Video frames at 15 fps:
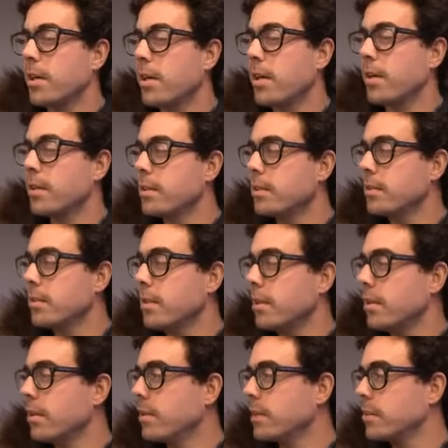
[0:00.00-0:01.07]
Yeah,
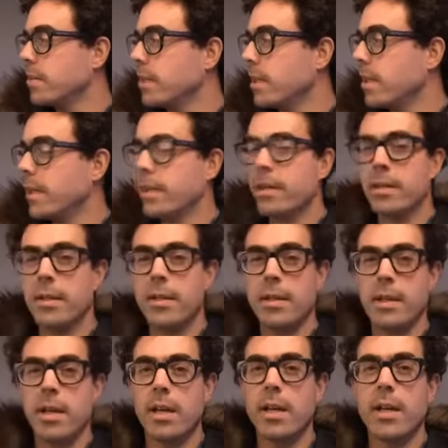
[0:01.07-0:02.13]
because I
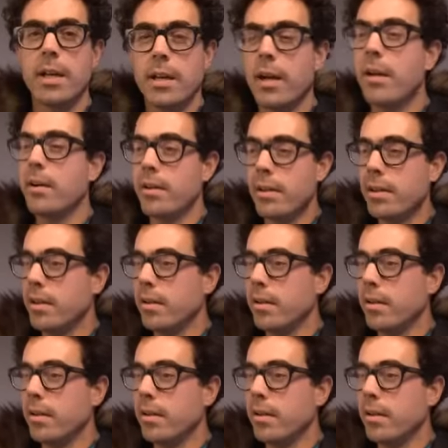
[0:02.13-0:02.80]
like how